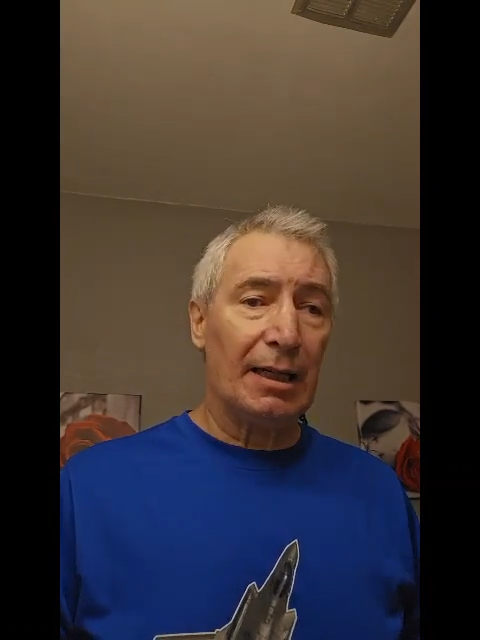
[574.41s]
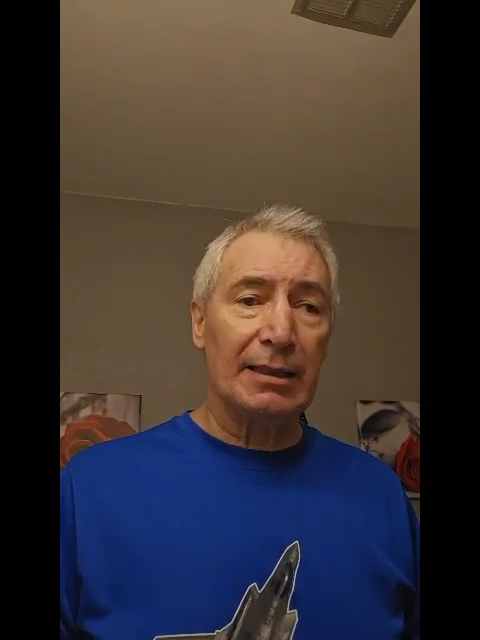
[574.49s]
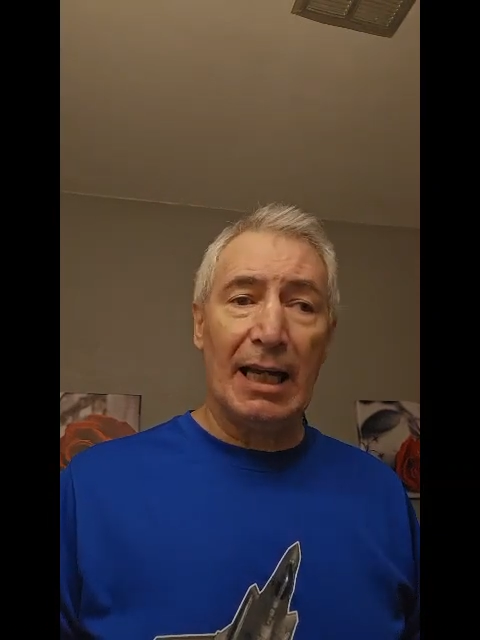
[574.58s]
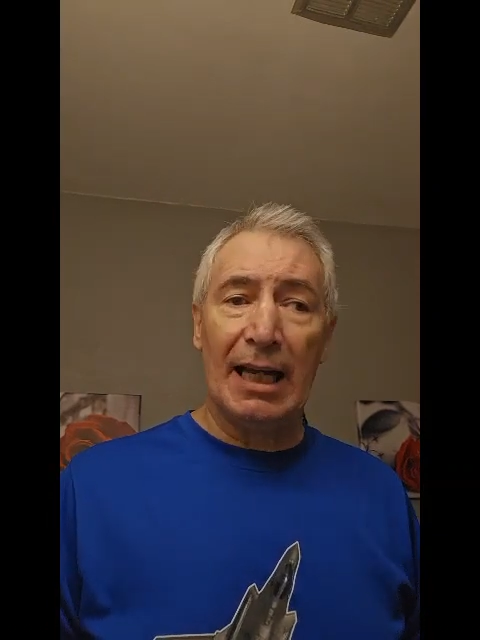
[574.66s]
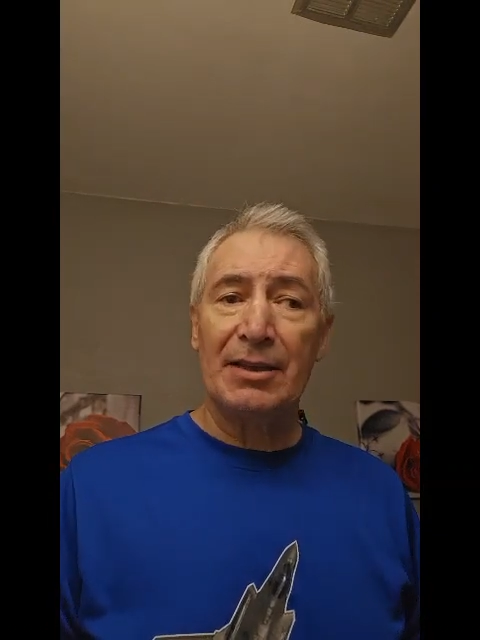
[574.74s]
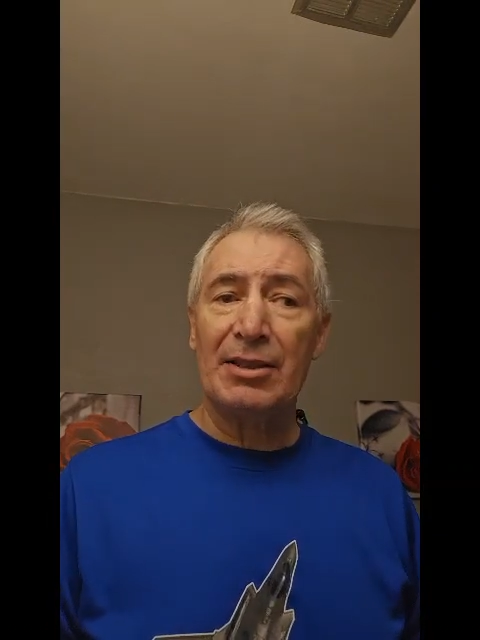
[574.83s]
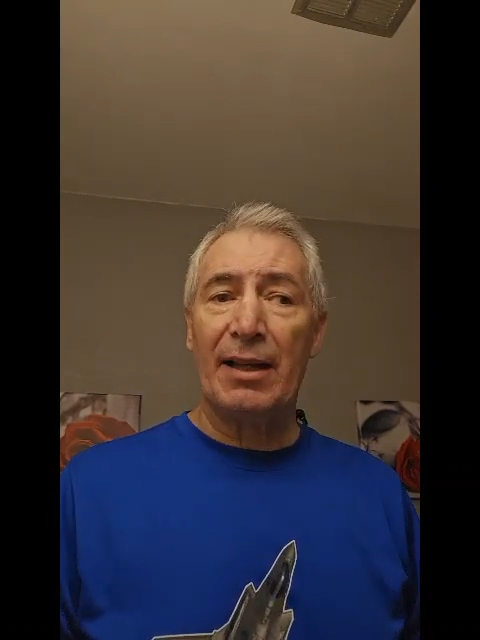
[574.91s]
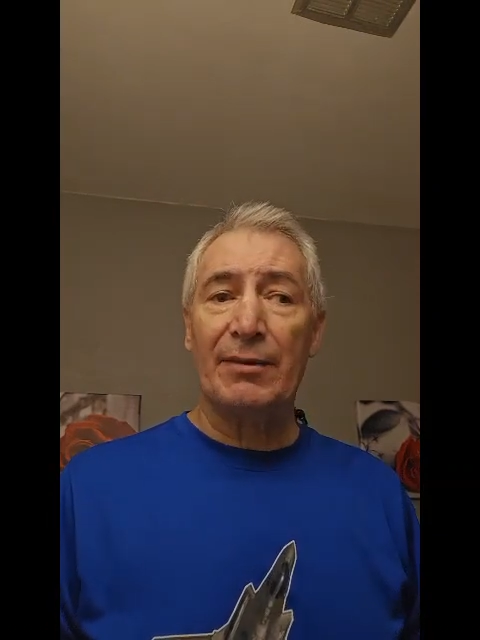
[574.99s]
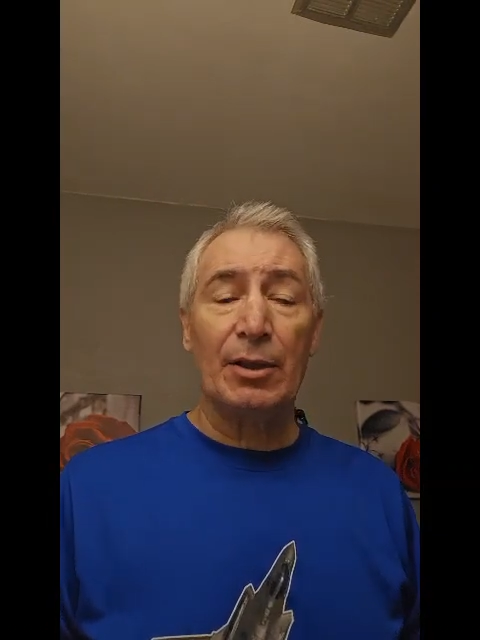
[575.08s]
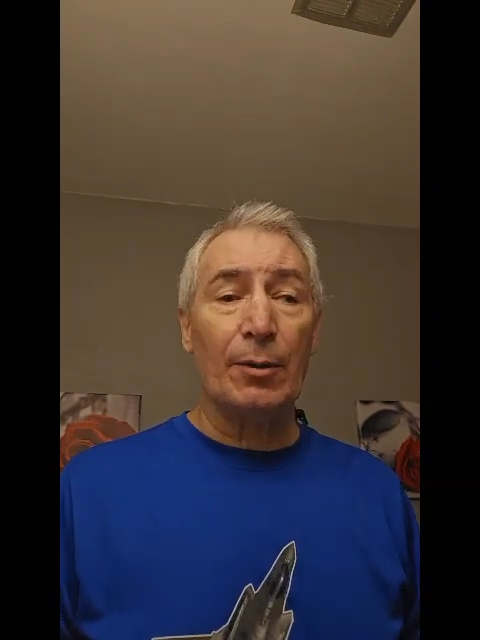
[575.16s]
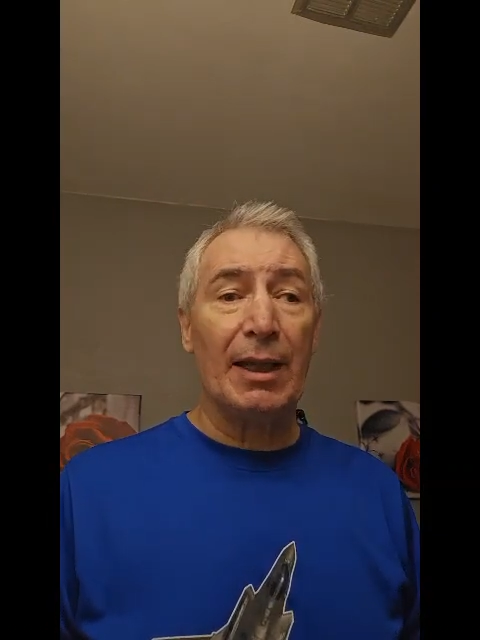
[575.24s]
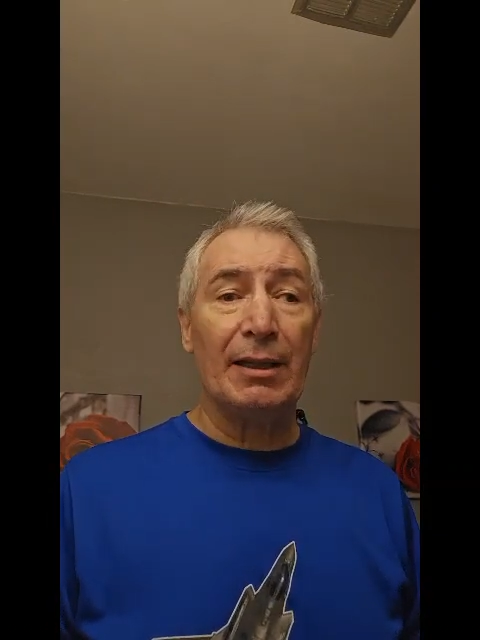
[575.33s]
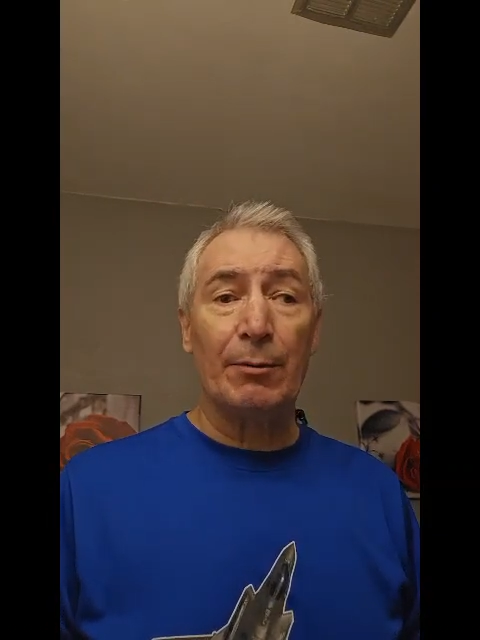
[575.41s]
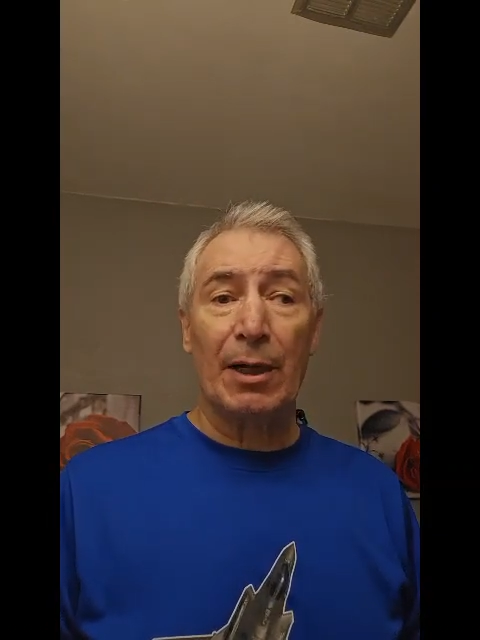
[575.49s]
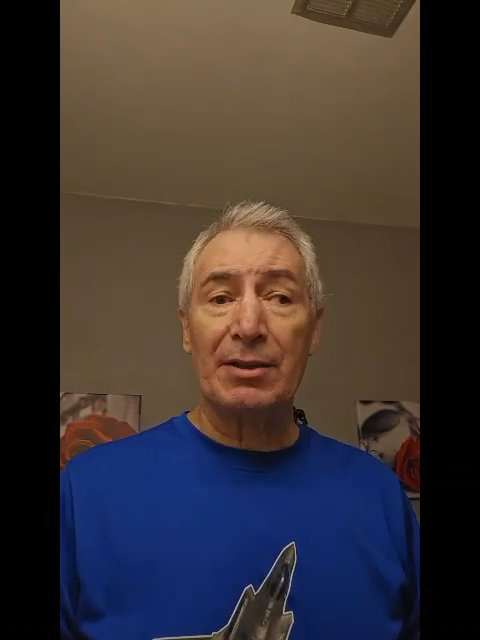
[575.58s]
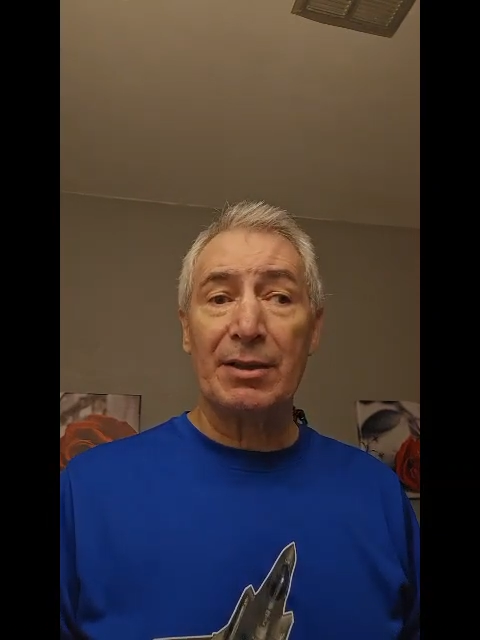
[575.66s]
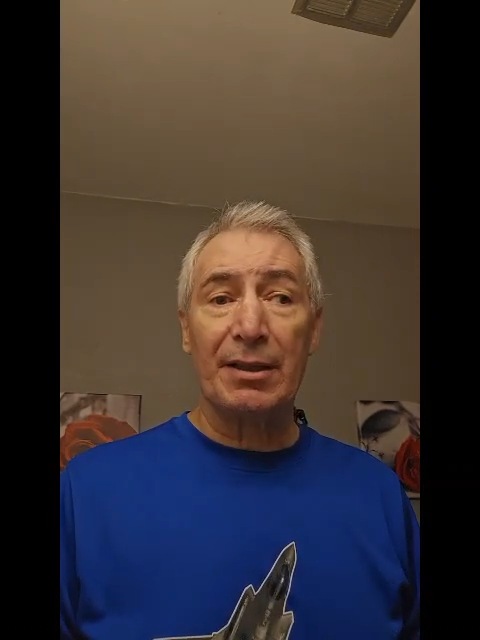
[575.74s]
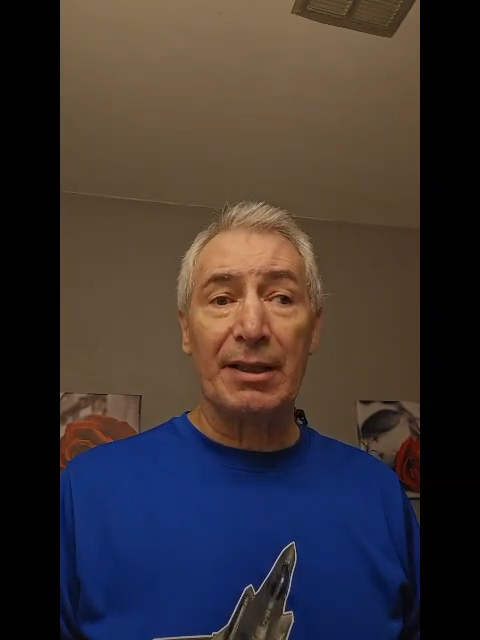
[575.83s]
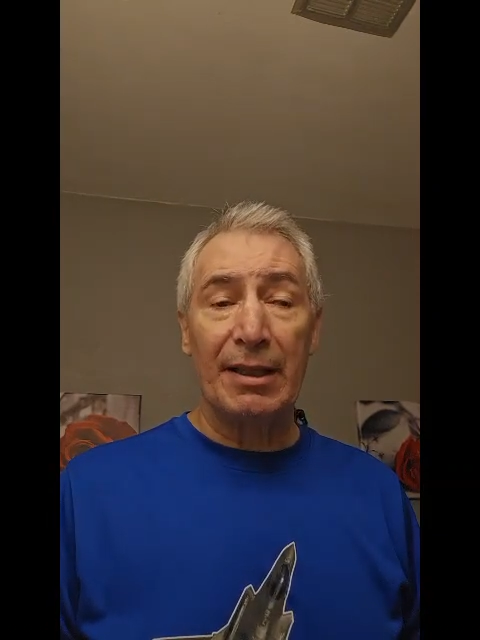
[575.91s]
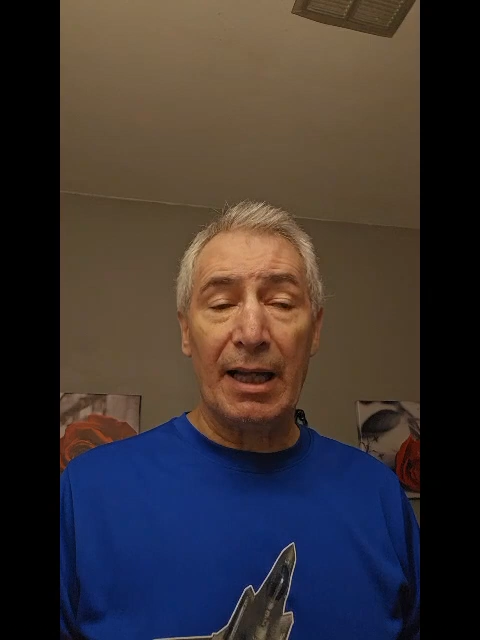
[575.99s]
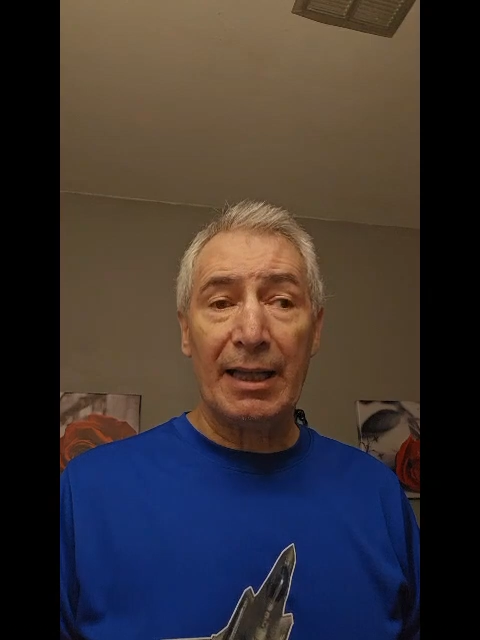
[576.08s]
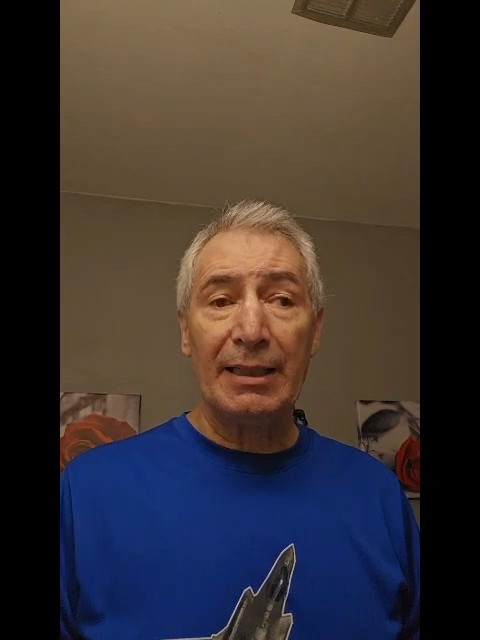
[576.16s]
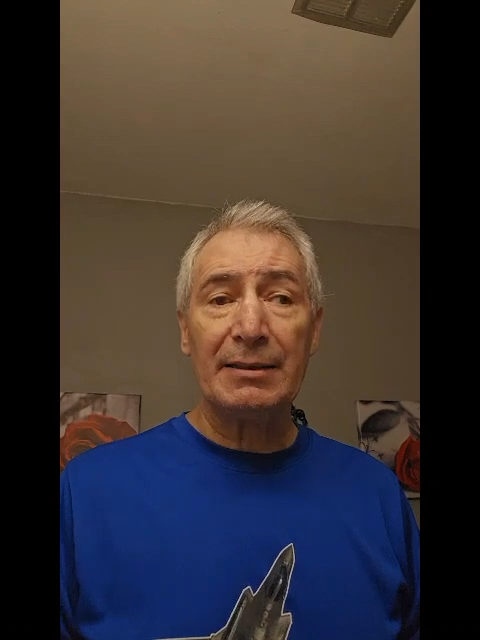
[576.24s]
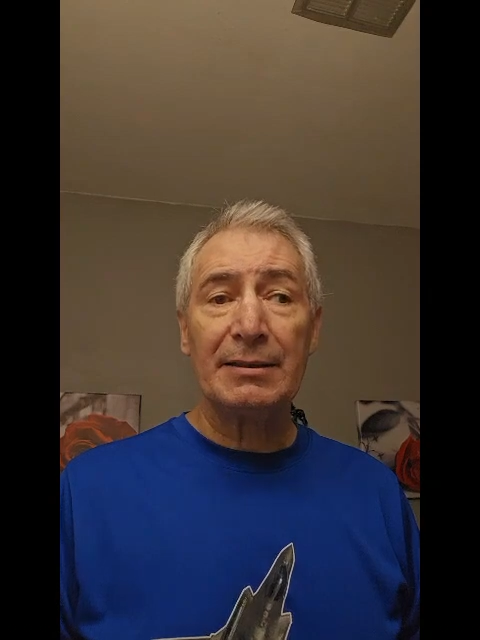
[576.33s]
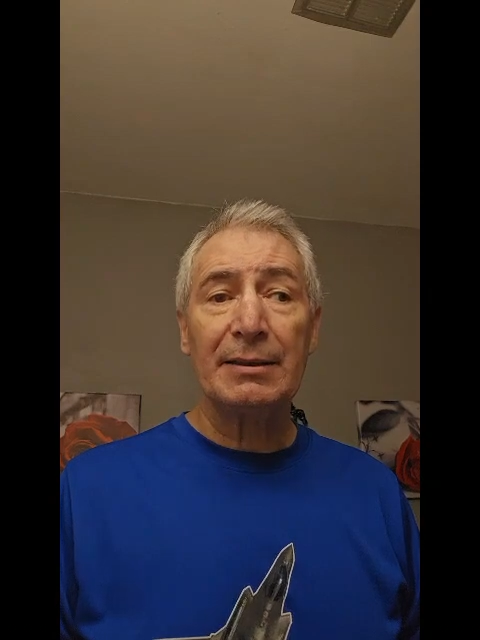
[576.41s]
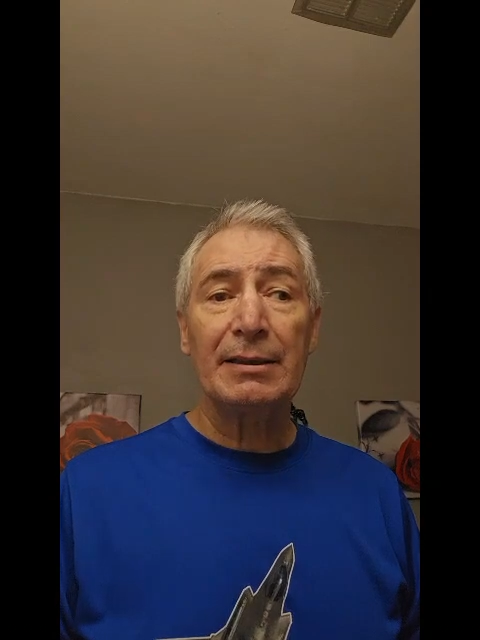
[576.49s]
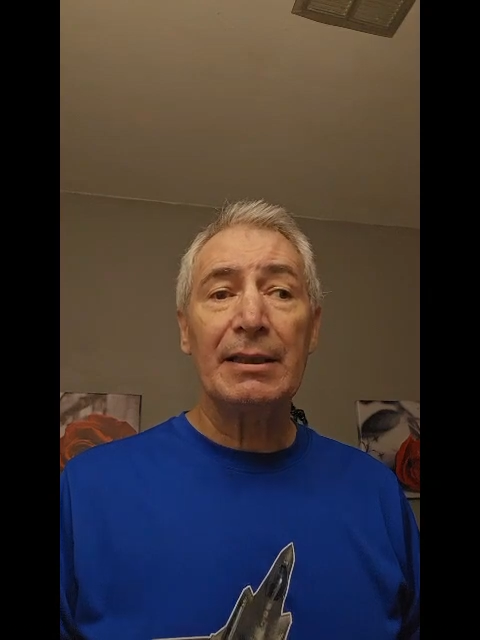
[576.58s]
guys, have a great rest of the night,